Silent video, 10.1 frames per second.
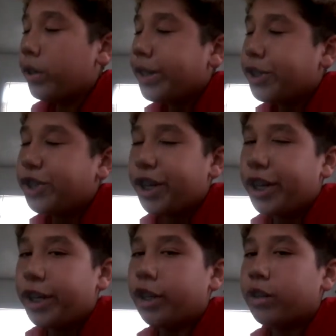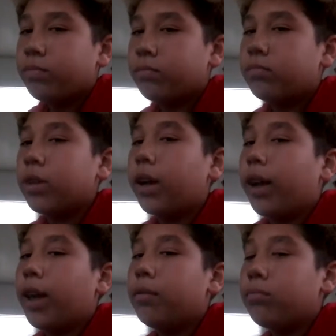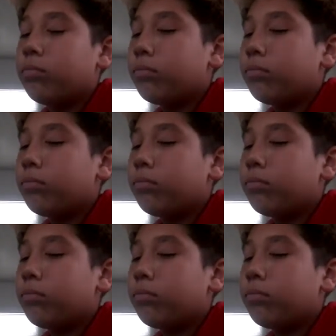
it's Jay here again.